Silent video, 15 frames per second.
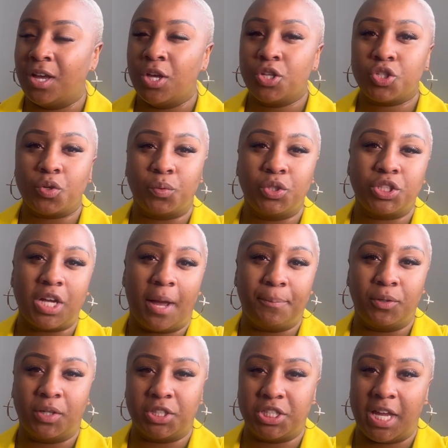So when you shop, you
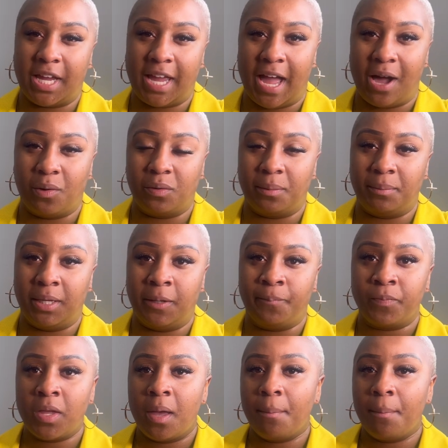can check out with me.